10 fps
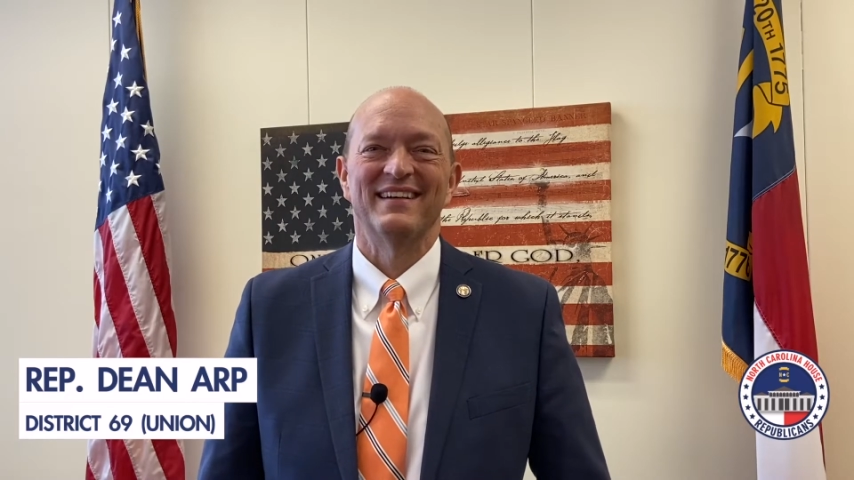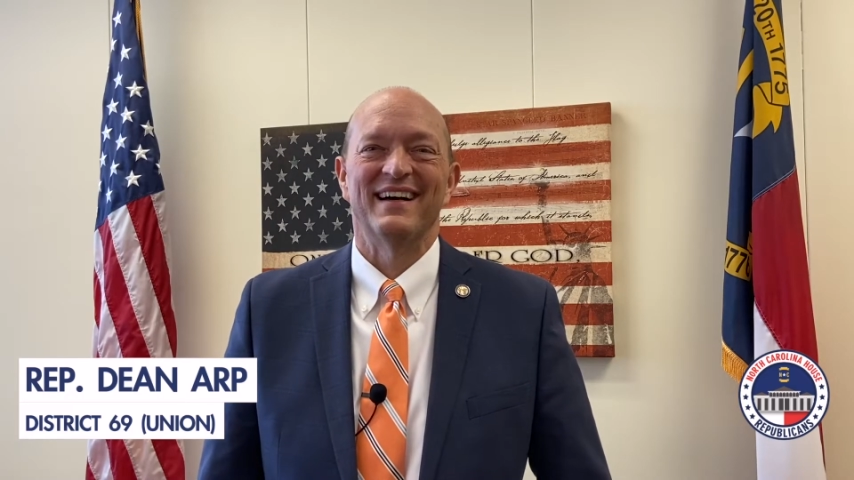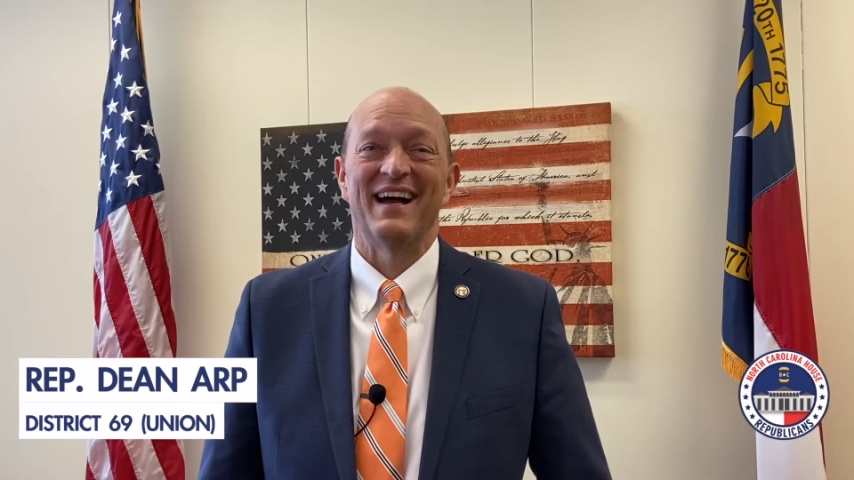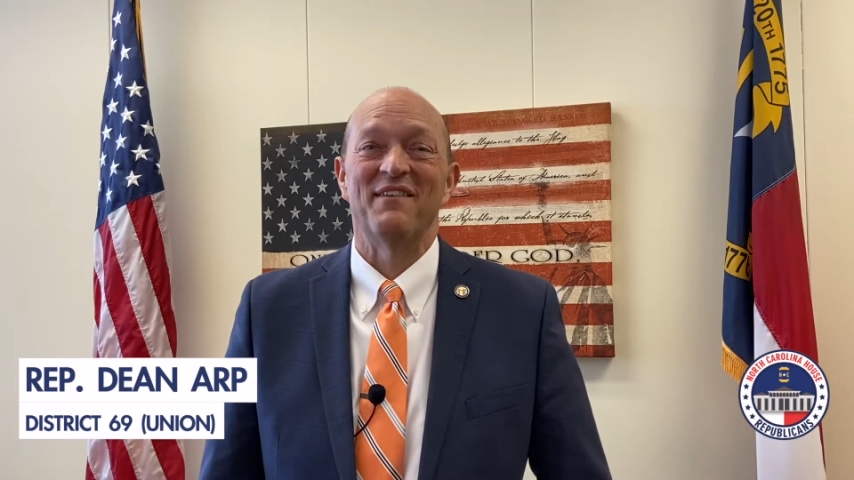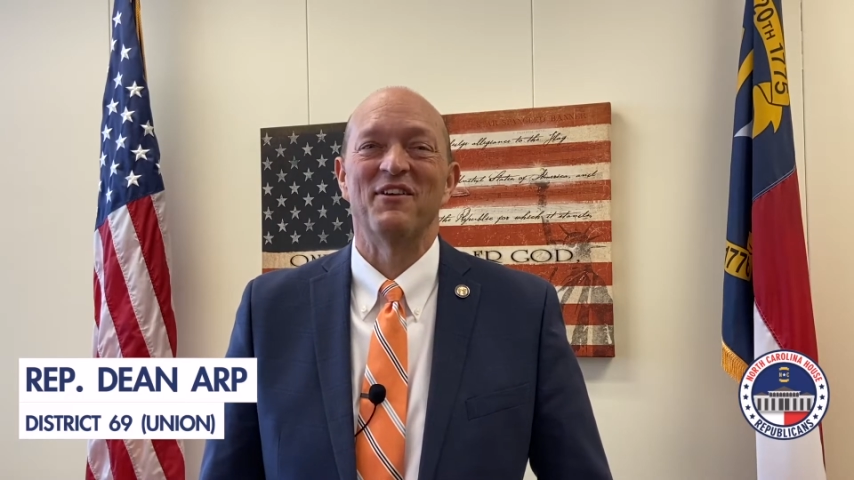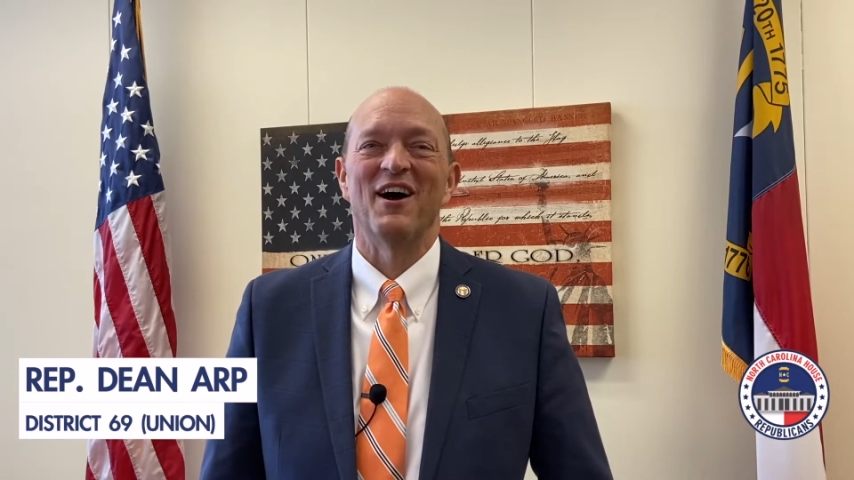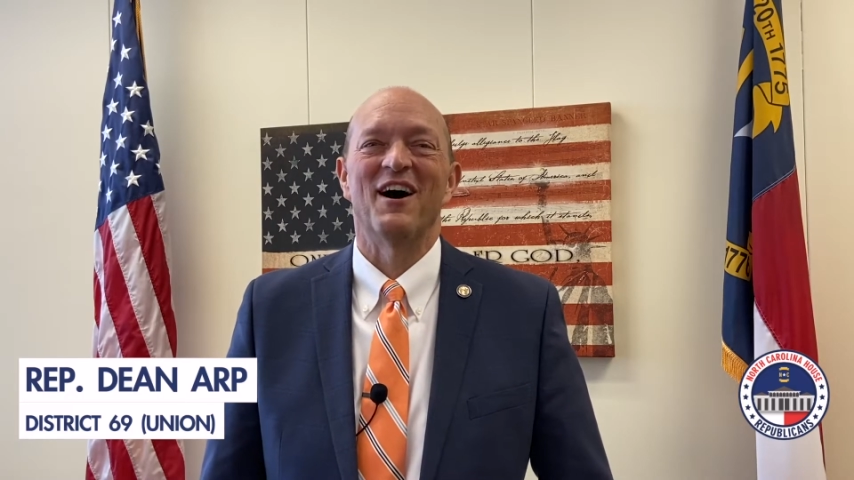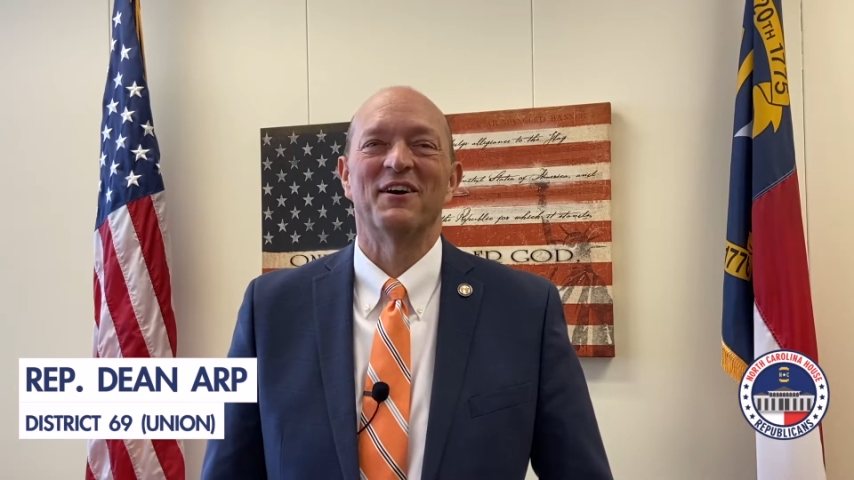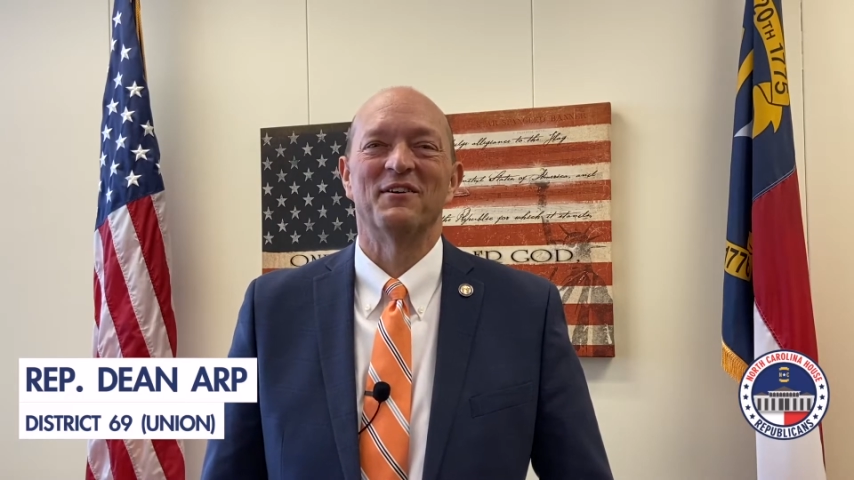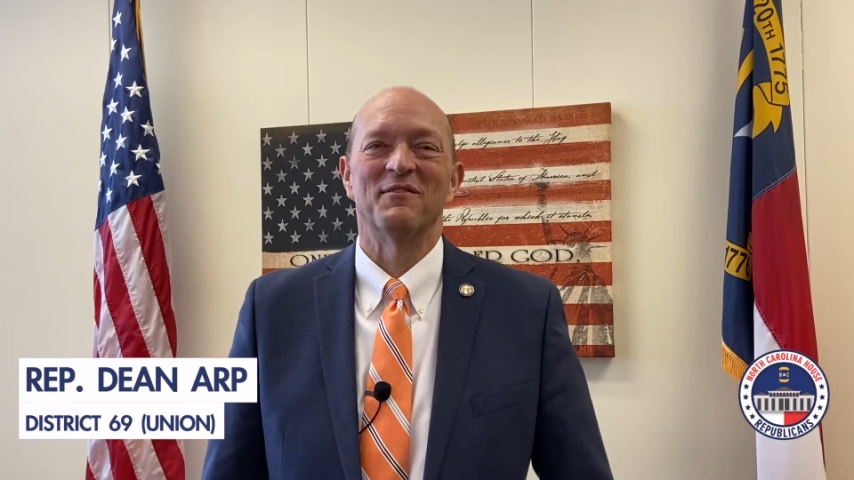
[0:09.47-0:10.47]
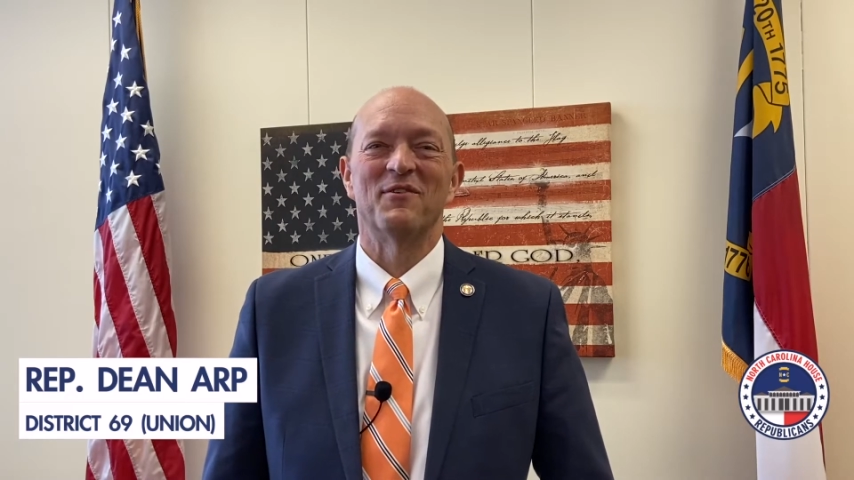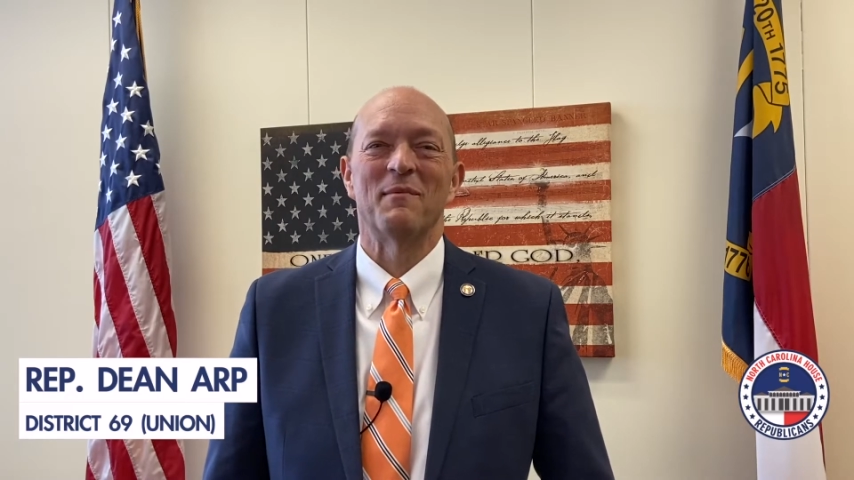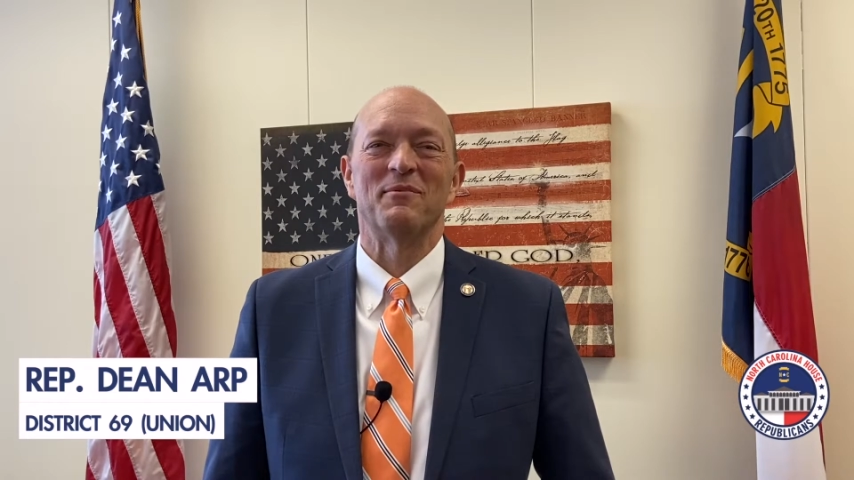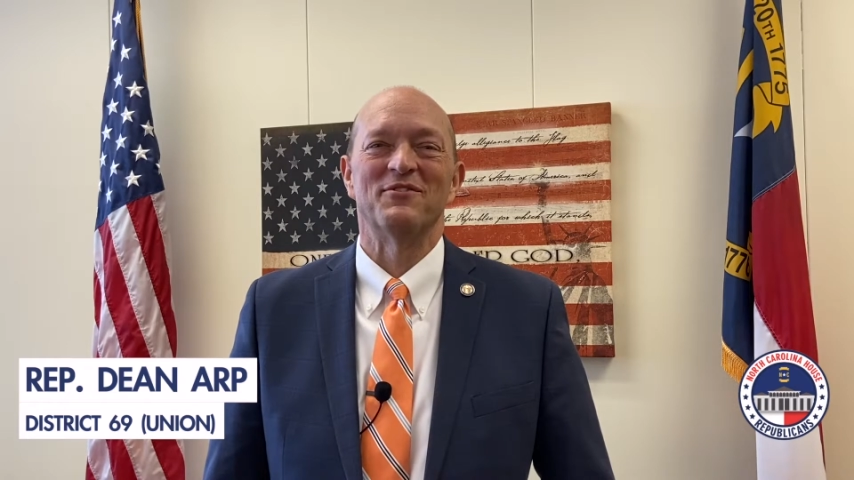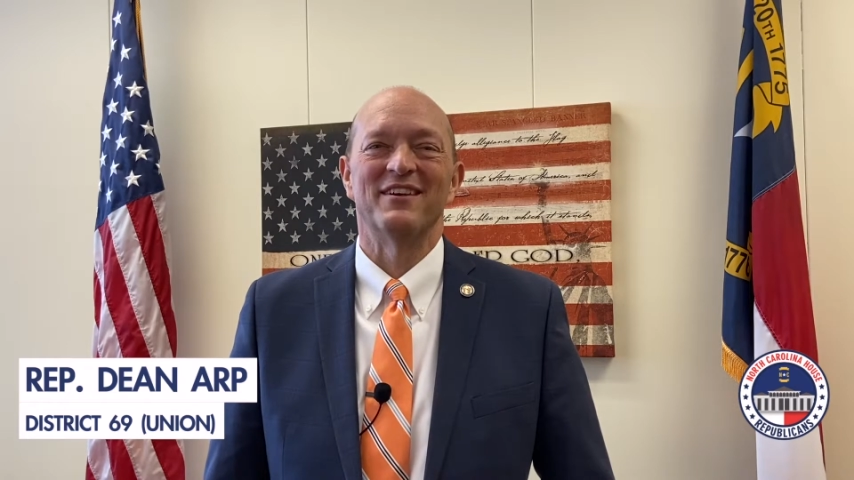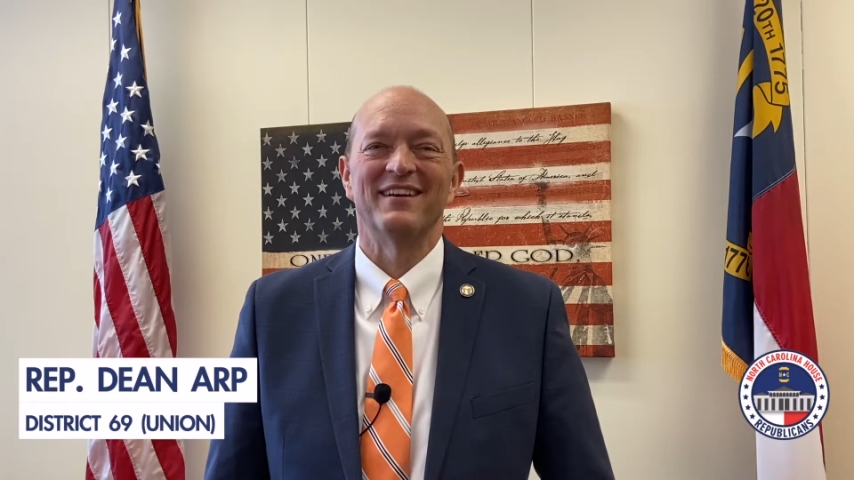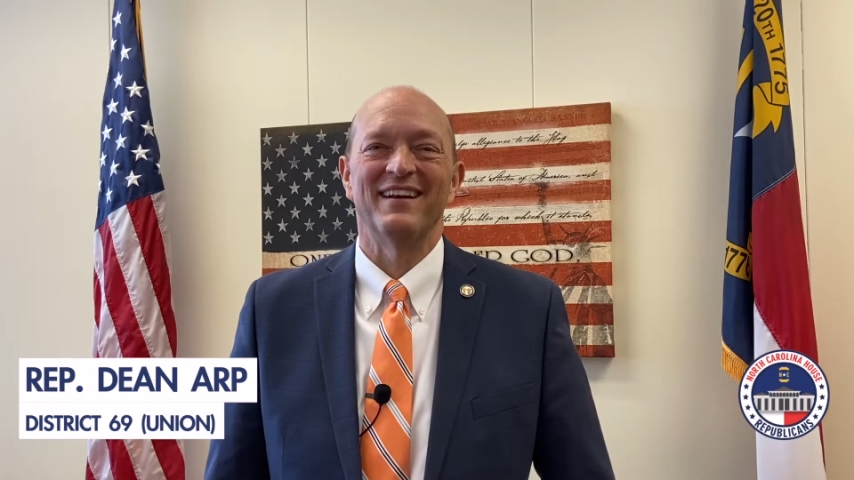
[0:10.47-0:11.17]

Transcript: I have the honor of representing